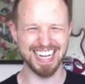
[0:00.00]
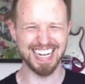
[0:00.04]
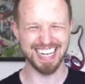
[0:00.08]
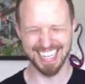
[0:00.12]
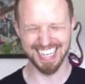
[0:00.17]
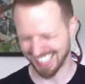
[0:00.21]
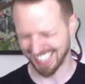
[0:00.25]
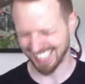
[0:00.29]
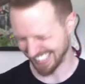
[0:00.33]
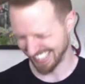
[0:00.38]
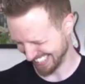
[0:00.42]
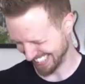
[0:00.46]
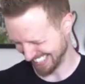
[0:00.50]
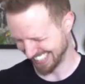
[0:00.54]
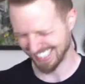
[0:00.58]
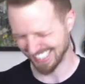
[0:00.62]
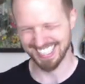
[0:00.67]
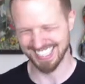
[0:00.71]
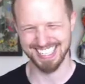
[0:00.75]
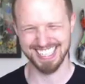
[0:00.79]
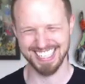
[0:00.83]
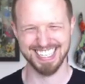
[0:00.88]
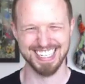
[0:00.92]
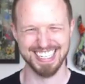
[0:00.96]

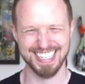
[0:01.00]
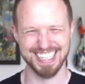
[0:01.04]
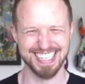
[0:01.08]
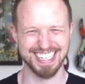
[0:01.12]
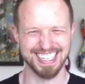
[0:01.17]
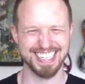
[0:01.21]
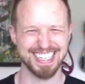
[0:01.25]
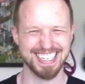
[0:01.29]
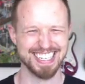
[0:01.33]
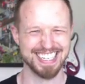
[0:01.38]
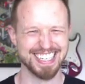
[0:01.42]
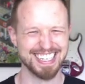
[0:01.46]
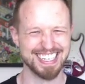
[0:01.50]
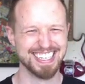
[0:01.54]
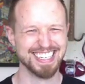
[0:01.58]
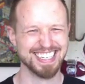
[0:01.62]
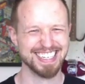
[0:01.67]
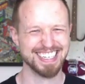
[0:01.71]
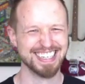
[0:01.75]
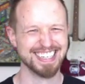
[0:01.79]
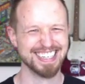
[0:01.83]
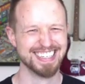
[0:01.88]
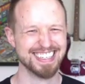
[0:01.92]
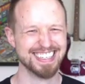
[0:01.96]

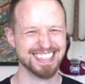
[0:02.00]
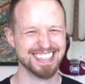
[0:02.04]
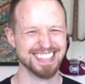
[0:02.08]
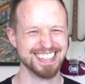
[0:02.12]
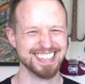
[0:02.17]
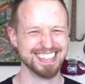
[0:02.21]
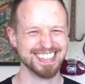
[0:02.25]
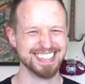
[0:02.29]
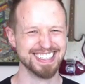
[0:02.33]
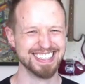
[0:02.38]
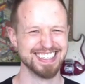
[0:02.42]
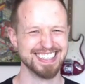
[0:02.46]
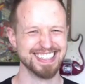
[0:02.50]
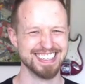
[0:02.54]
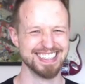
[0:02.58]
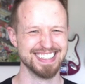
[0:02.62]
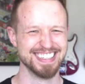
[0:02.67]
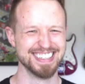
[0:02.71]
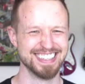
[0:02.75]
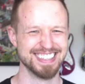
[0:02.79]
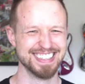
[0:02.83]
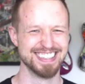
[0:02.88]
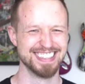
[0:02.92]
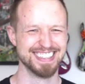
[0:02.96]

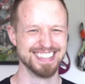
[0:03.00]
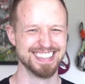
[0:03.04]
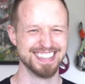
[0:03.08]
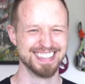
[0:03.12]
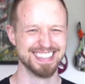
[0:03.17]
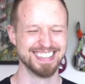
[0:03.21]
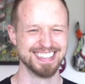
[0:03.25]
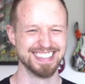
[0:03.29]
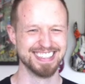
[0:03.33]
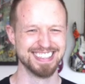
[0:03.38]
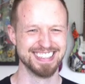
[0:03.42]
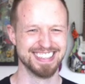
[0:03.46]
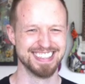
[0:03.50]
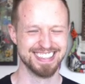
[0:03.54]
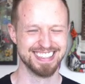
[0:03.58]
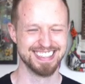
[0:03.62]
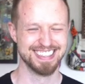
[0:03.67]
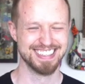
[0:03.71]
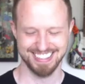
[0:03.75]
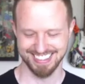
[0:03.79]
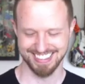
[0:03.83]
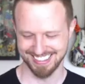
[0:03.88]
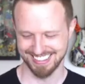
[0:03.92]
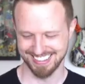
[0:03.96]

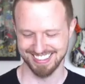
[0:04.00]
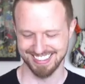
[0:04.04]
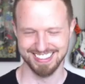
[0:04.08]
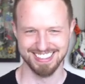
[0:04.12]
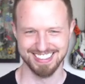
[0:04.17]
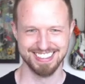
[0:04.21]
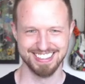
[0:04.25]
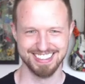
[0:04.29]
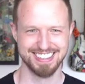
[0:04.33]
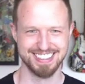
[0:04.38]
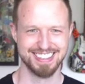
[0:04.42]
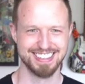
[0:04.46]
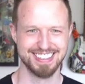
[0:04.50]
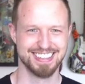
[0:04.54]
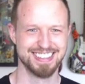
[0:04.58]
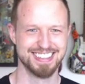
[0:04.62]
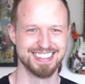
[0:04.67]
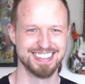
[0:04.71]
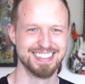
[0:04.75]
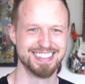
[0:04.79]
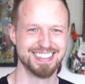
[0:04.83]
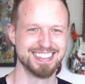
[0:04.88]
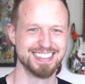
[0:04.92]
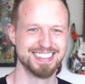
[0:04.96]

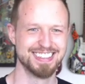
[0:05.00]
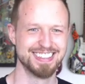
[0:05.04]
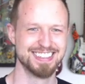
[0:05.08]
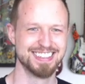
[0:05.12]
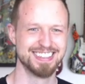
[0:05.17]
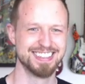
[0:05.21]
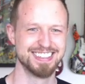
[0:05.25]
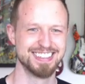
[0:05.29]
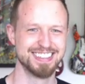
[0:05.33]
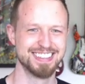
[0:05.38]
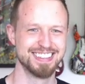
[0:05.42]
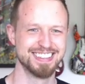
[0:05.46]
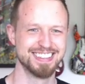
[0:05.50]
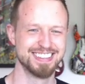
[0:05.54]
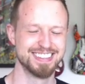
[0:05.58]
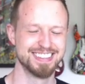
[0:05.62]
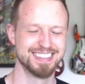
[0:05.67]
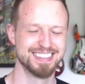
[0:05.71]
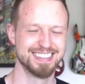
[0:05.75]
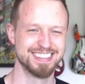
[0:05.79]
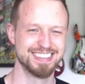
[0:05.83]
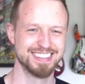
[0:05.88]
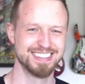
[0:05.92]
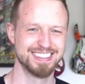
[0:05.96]

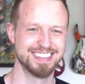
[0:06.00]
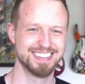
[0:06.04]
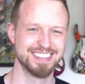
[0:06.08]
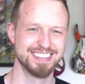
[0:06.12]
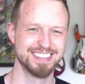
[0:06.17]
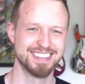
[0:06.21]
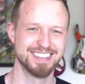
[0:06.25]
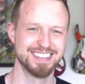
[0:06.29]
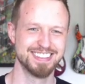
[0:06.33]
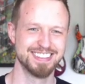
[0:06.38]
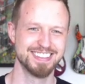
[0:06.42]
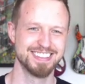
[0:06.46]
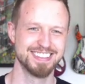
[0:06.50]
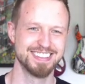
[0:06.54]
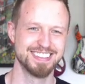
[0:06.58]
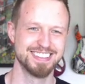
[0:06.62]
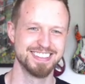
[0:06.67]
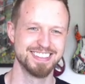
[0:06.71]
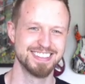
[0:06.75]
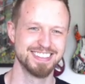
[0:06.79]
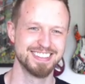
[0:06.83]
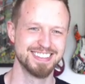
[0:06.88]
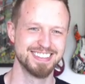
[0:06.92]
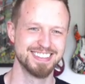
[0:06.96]

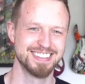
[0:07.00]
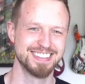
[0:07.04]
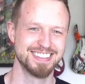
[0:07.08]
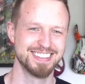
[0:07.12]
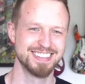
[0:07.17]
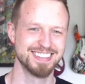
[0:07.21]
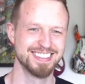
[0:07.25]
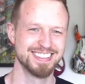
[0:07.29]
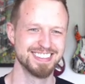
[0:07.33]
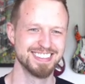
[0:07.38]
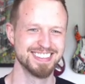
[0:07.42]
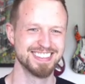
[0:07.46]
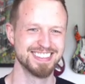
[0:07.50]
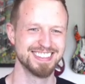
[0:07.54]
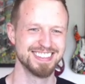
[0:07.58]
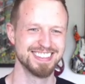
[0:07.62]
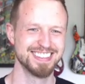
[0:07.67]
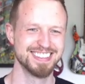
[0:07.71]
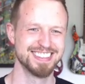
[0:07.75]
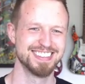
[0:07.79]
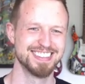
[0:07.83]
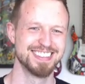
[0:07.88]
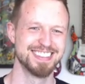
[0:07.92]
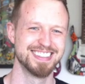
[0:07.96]
(silent)